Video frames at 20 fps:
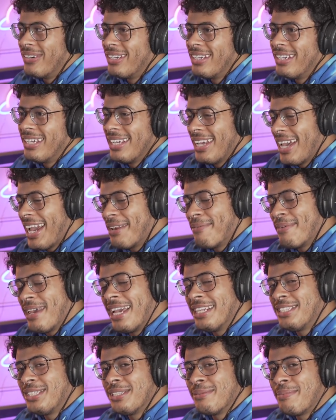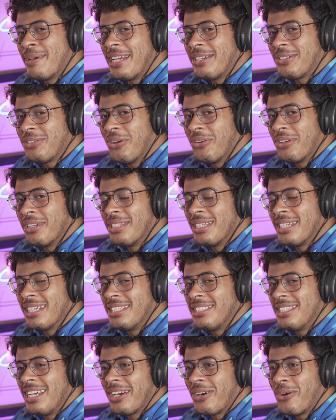go. Head head to the Patreon and uh,
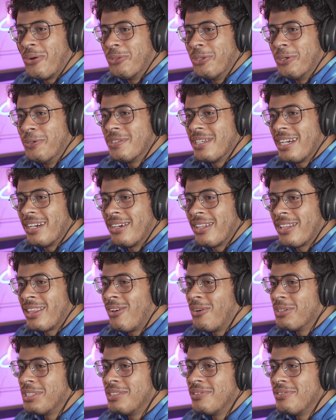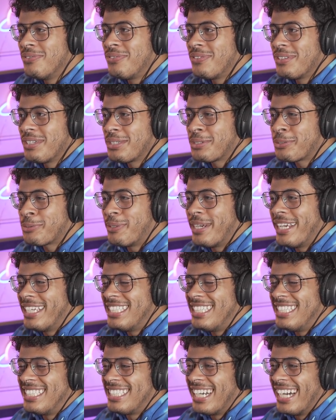check all those out. Uh, lots of
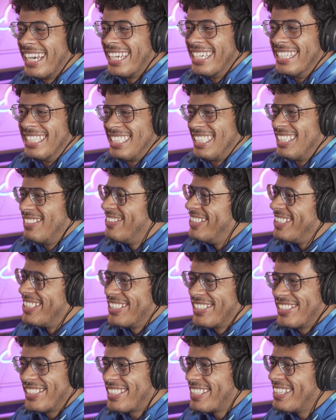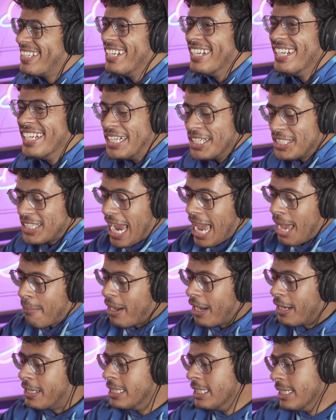crazy science that we mm. just chat
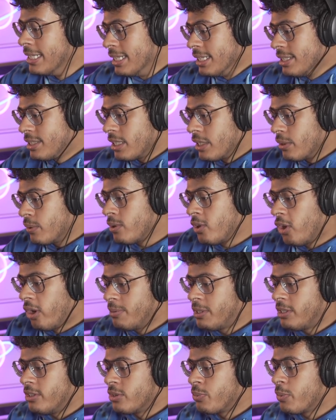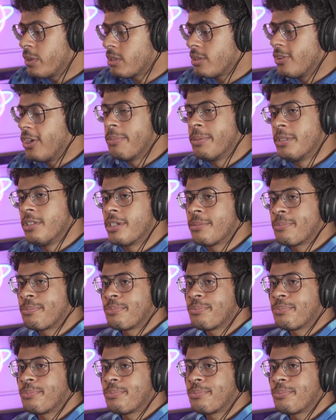about. So lobsters. What's a lobster?